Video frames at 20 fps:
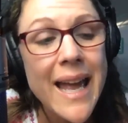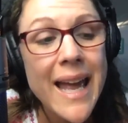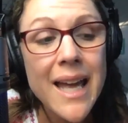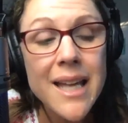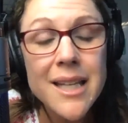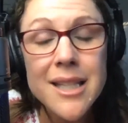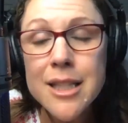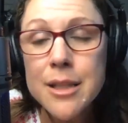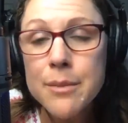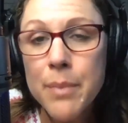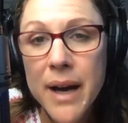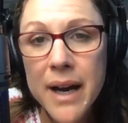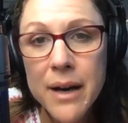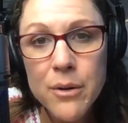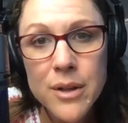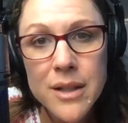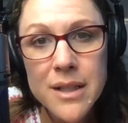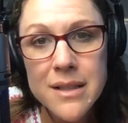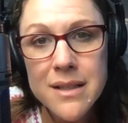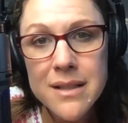and
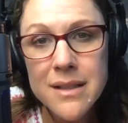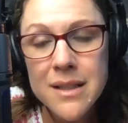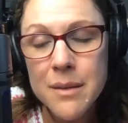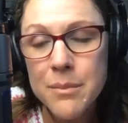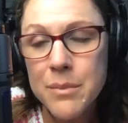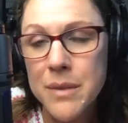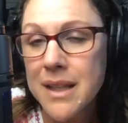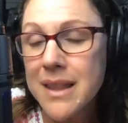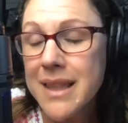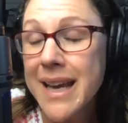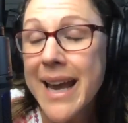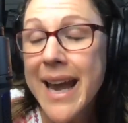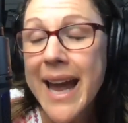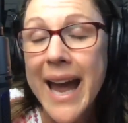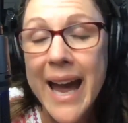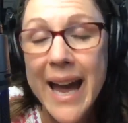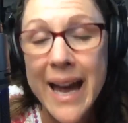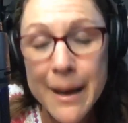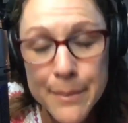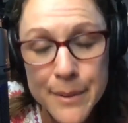spiral into something they
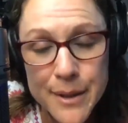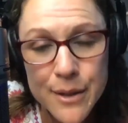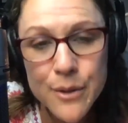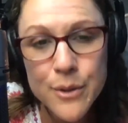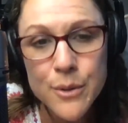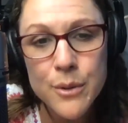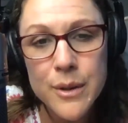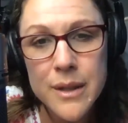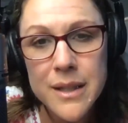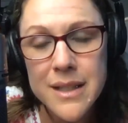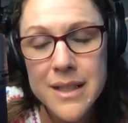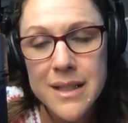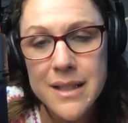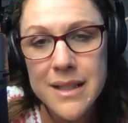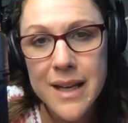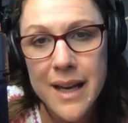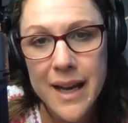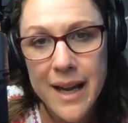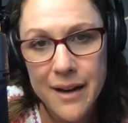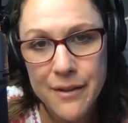absolutely
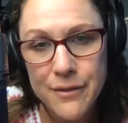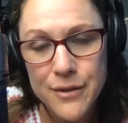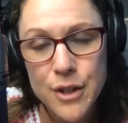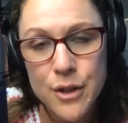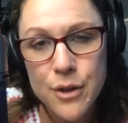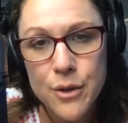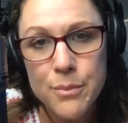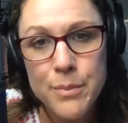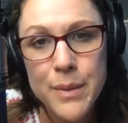didn't have to,